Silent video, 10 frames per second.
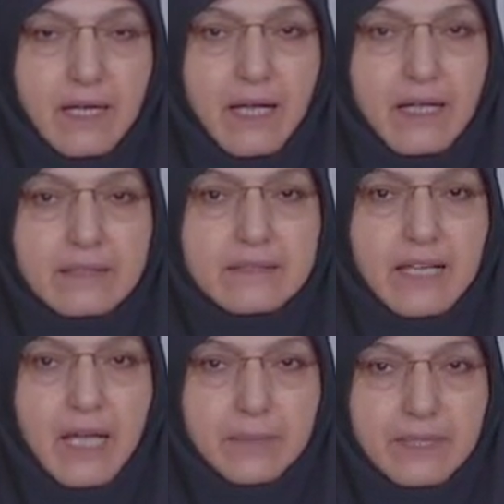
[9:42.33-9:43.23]
and
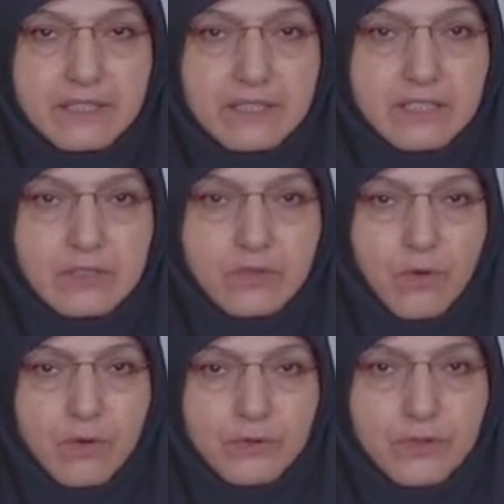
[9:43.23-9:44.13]
the abilities
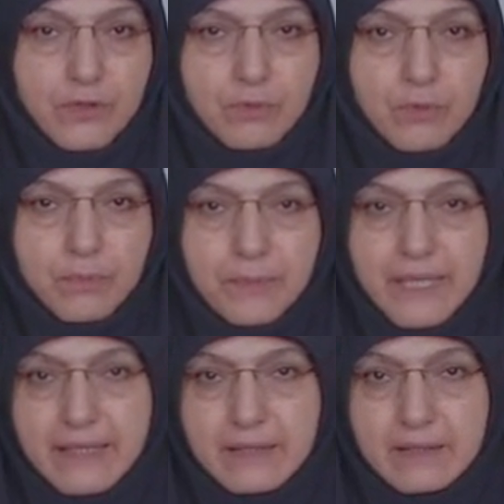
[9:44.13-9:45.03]
of the human
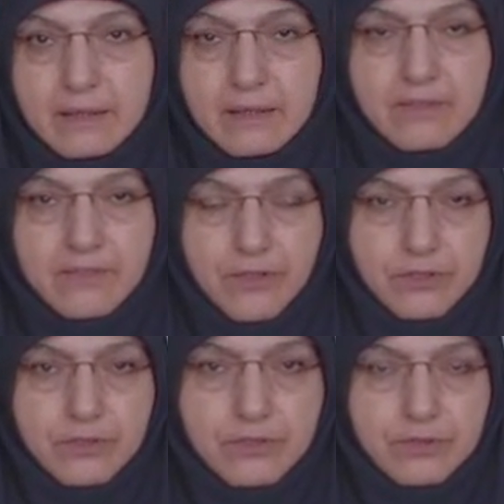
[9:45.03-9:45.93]
being
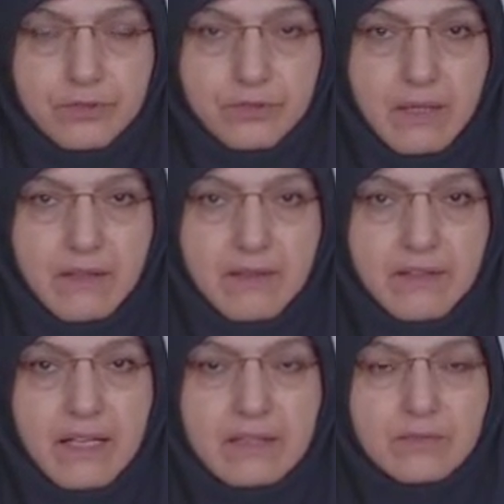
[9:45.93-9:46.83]
first.
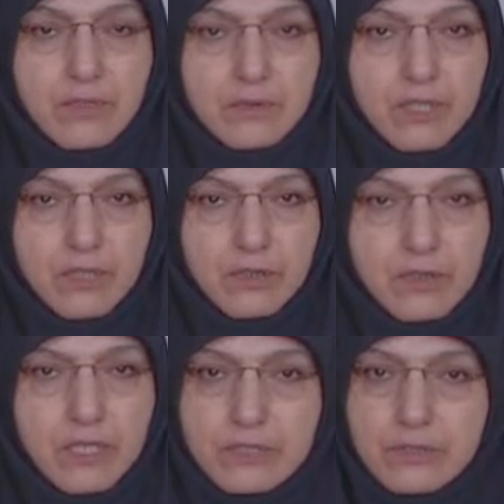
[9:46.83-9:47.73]
Then we will
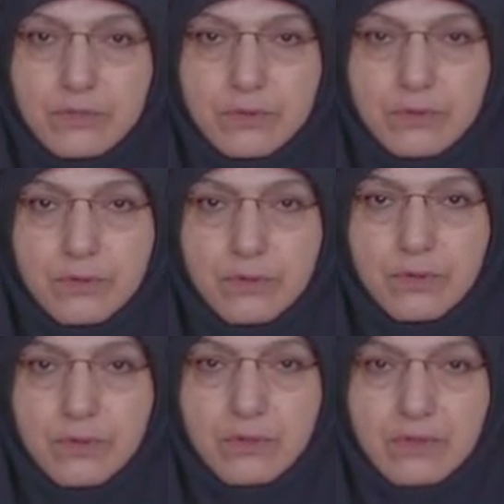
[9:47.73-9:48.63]
look into
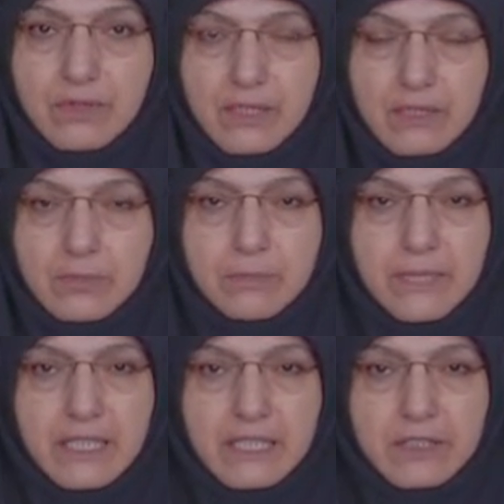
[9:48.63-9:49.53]
the
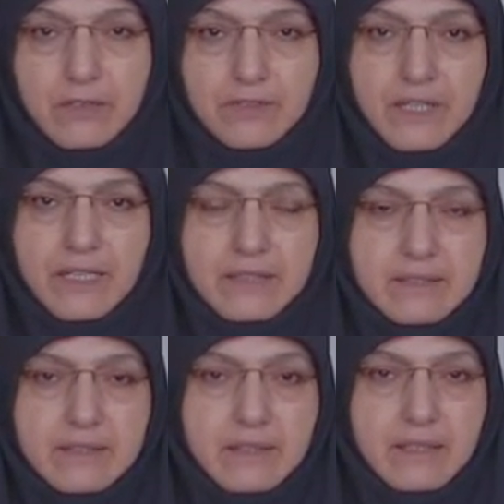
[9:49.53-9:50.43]
meaning of
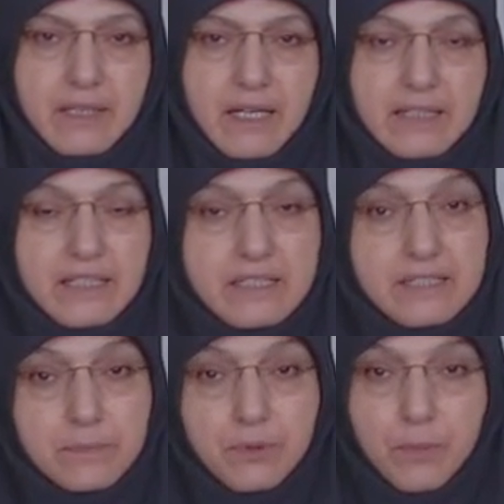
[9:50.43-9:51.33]
deity and
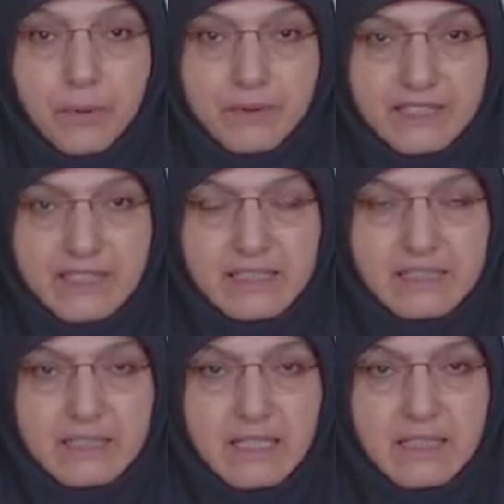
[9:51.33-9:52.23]
its
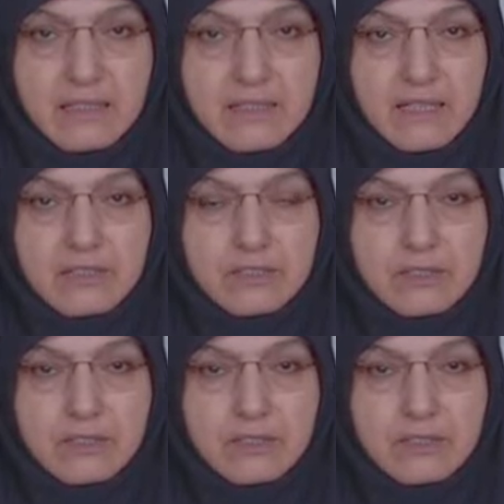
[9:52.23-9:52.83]
properties that